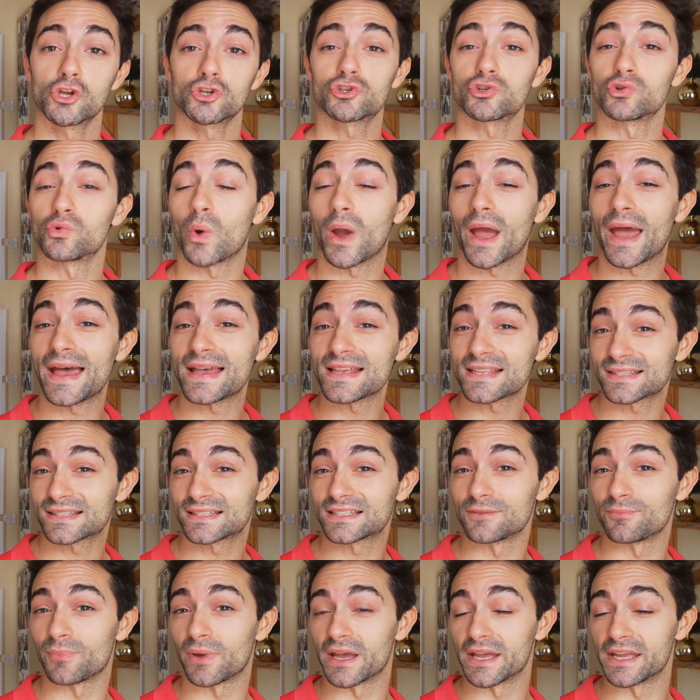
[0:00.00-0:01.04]
To
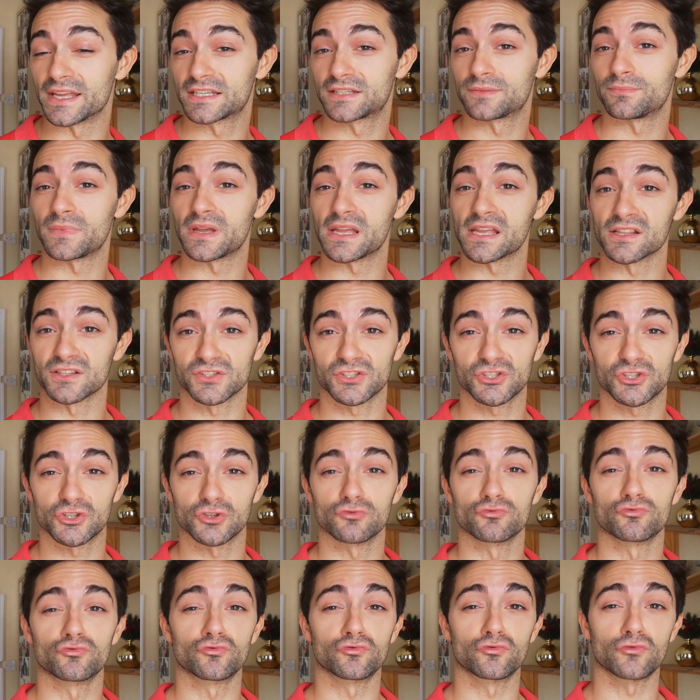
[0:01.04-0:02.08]
estimate means
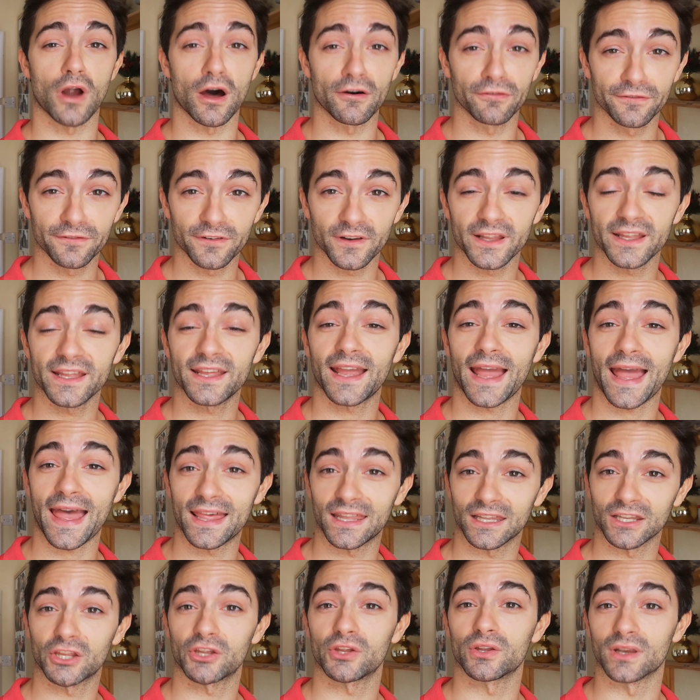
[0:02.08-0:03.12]
to roughly
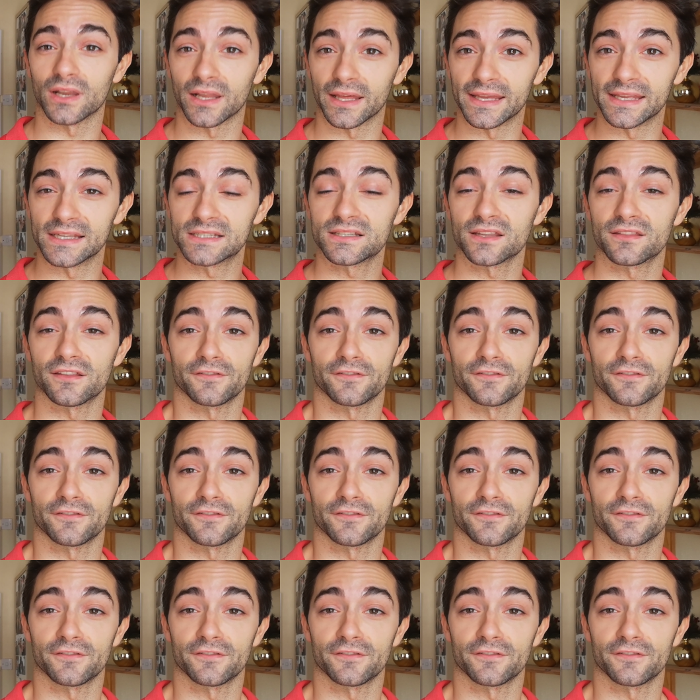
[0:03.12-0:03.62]
calculate